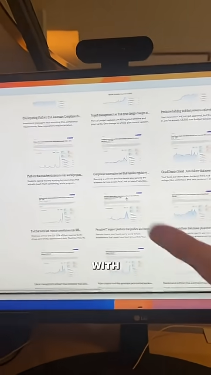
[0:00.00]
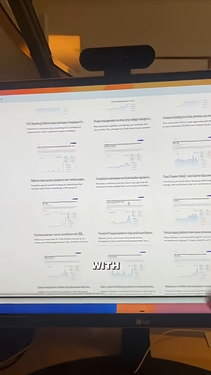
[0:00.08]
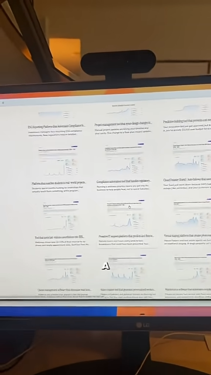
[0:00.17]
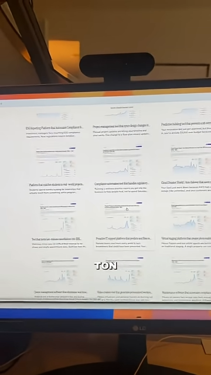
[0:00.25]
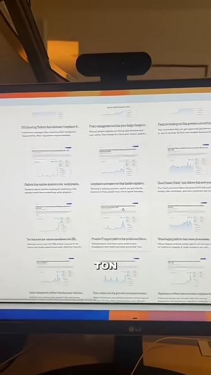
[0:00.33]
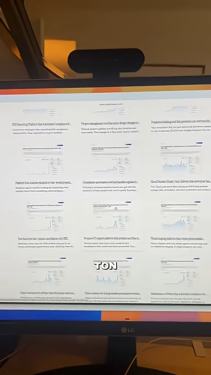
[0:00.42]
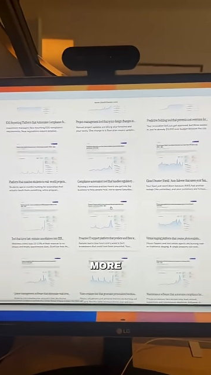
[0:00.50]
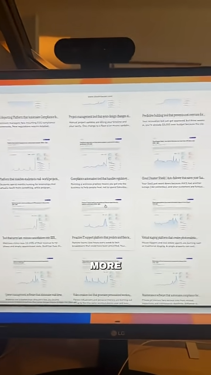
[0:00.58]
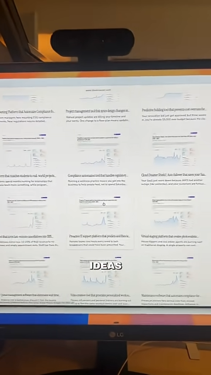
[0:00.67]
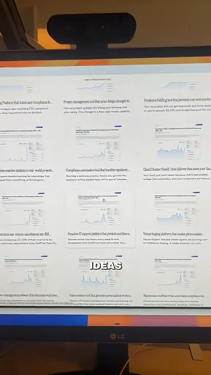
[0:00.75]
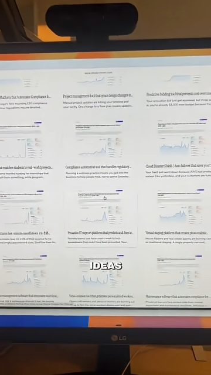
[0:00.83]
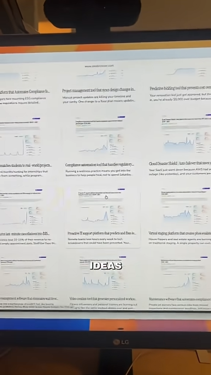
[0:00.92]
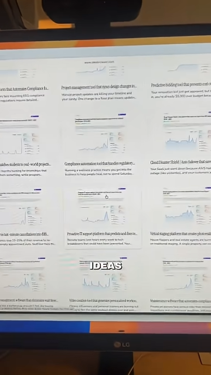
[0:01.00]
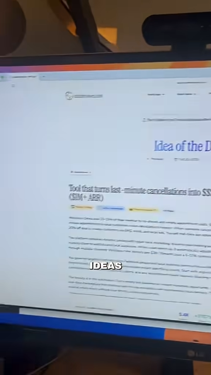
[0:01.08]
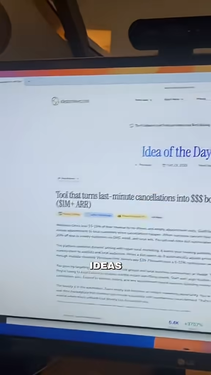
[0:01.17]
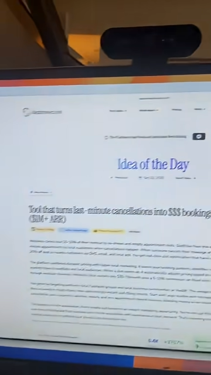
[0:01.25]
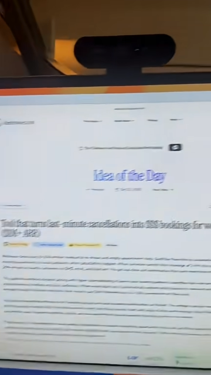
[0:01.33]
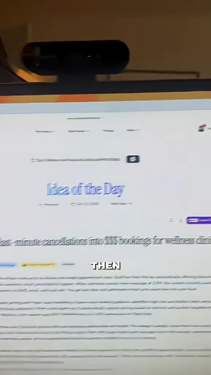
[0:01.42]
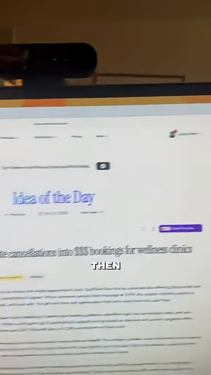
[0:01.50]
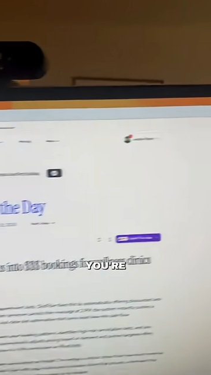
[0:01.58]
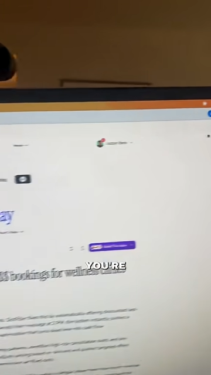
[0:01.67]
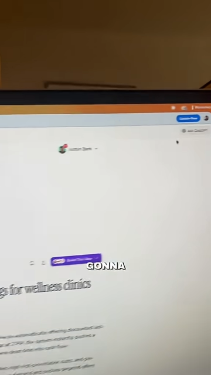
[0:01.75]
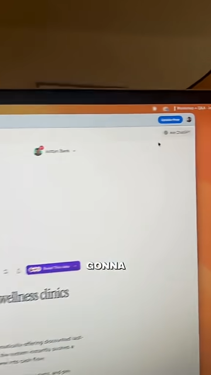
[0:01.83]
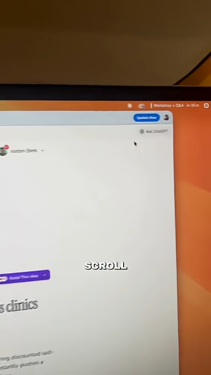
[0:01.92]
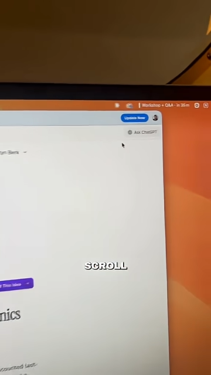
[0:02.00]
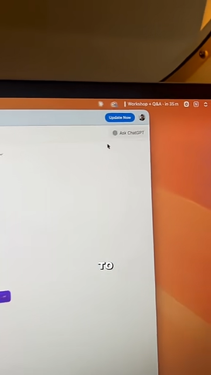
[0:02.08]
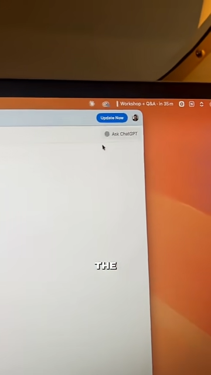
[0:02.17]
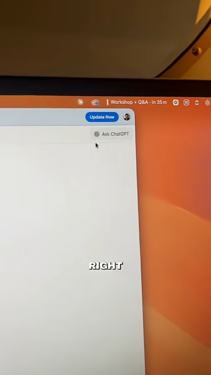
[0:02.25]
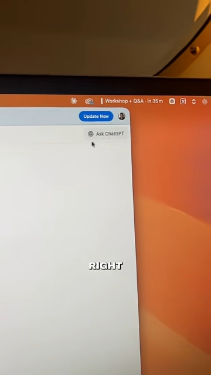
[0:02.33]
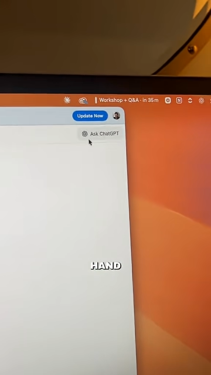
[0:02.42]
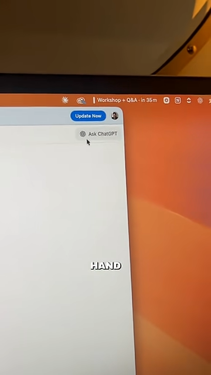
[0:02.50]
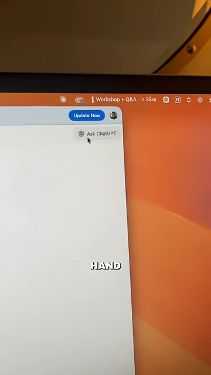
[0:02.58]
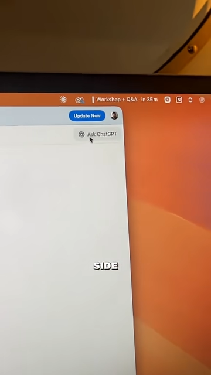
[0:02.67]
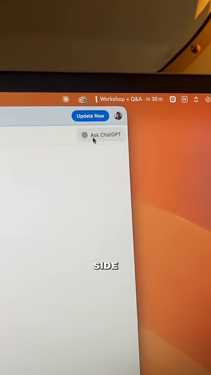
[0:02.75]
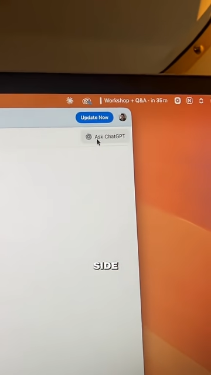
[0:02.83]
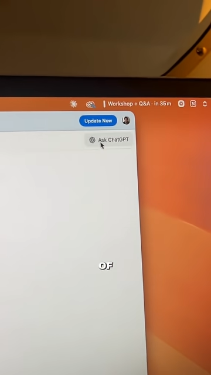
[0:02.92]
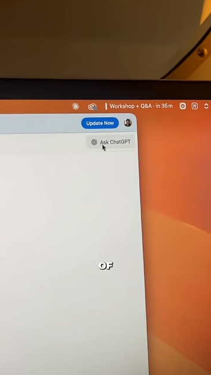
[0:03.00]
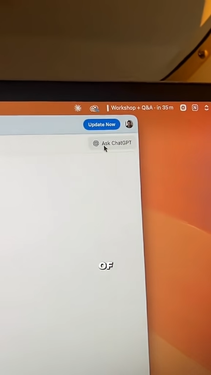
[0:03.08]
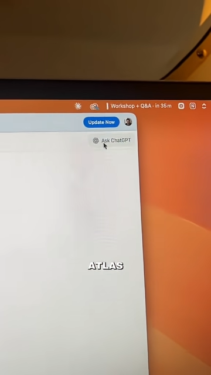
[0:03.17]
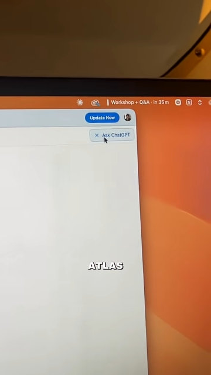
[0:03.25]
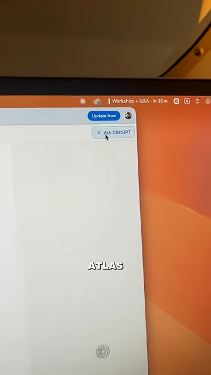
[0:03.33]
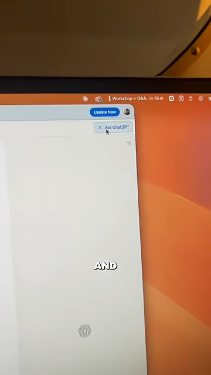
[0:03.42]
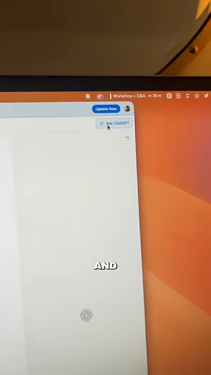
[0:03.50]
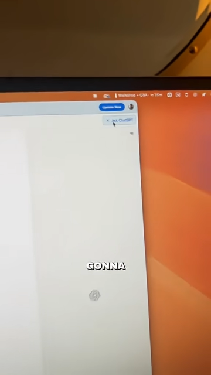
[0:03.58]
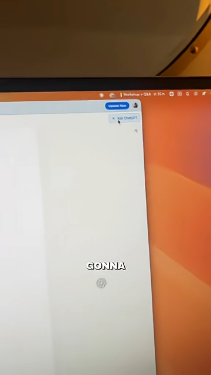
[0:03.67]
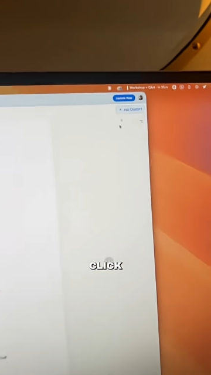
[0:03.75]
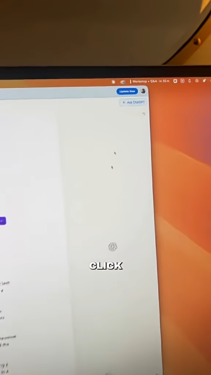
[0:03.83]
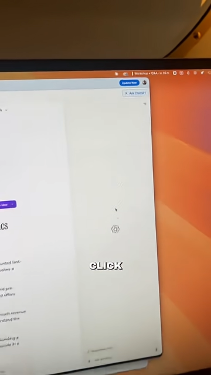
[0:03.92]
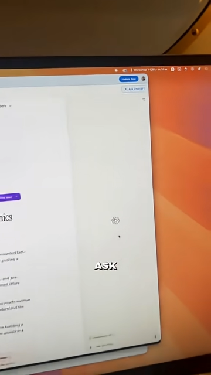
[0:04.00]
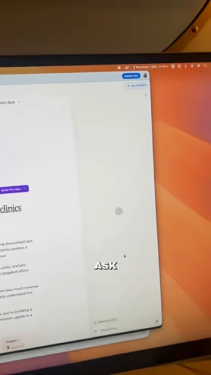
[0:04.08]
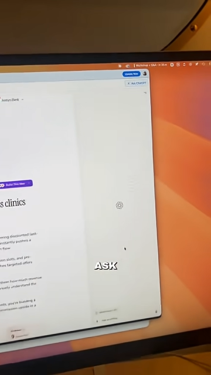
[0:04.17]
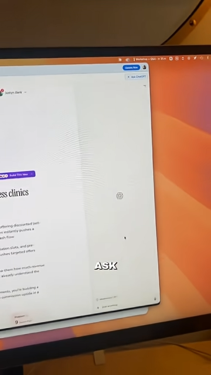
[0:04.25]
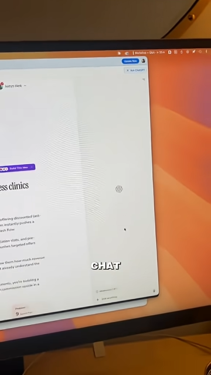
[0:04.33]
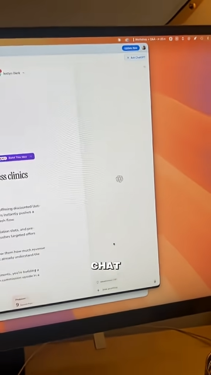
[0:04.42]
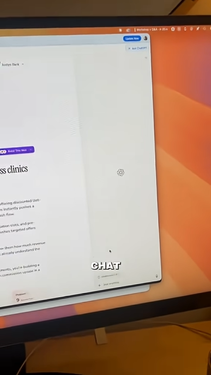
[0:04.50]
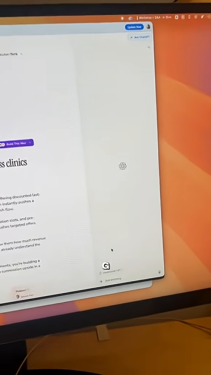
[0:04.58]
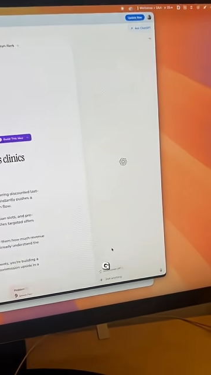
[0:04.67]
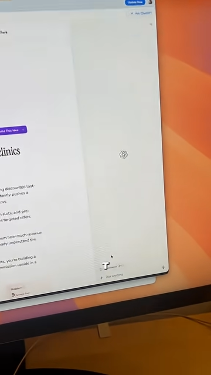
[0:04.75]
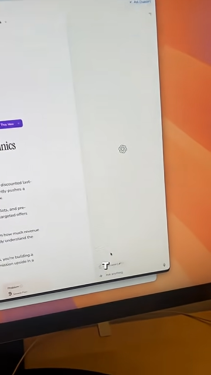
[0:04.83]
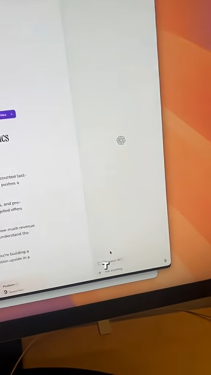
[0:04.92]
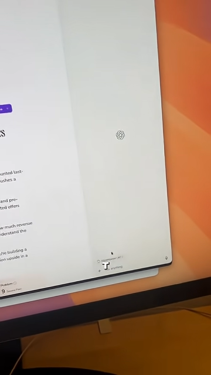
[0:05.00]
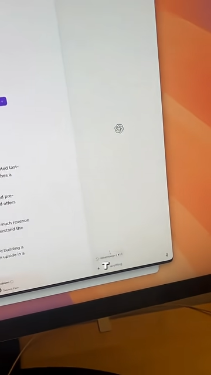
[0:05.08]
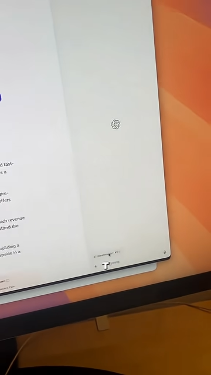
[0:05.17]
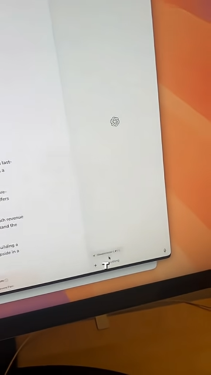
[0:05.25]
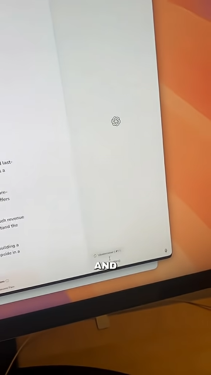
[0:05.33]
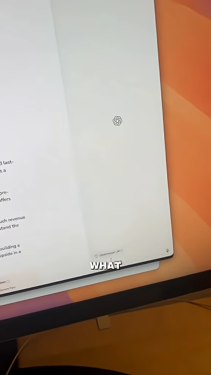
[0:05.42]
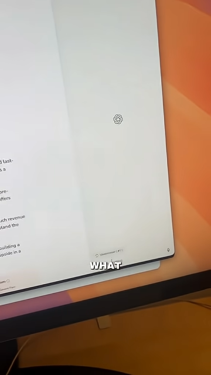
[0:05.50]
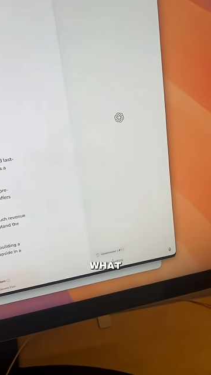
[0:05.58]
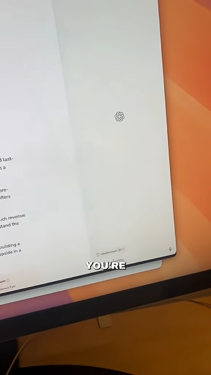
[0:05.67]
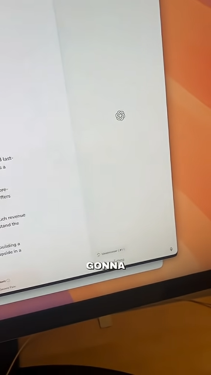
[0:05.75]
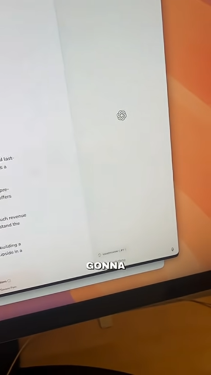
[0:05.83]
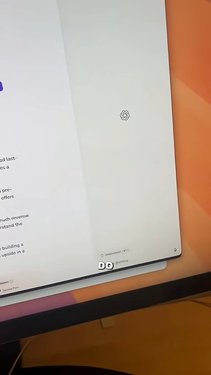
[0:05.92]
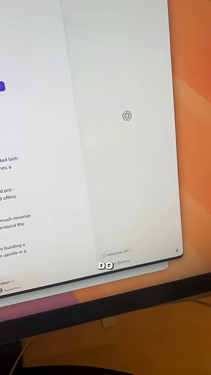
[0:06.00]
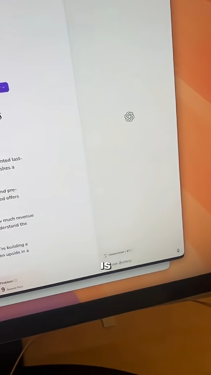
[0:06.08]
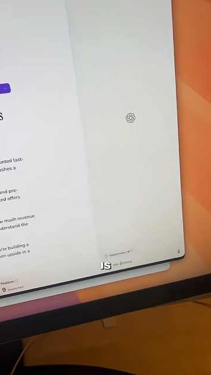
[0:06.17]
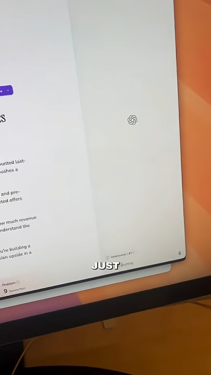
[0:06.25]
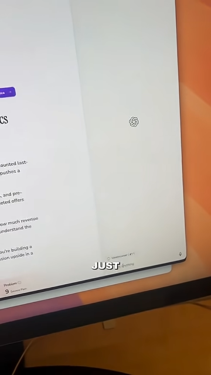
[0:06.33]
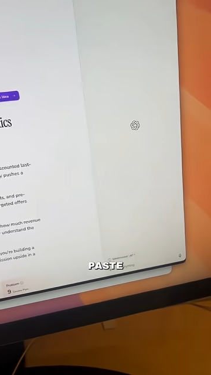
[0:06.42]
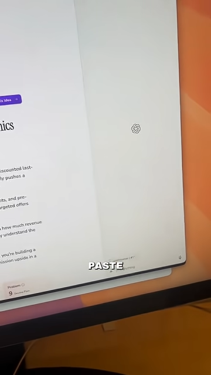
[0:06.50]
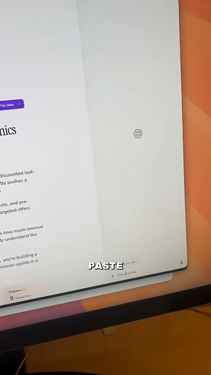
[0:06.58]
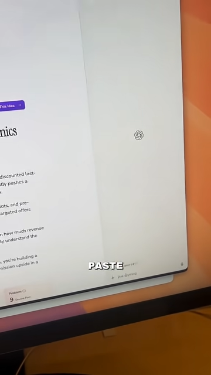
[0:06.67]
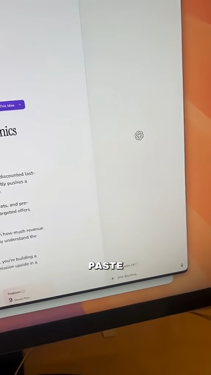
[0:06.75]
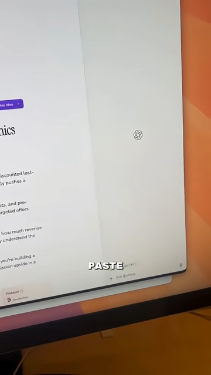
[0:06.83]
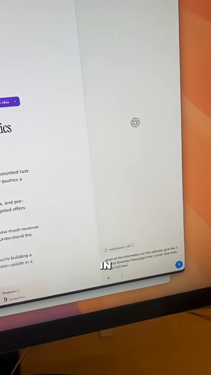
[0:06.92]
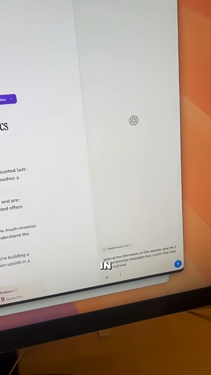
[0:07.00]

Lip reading: No face is visible, so there are no lips to read.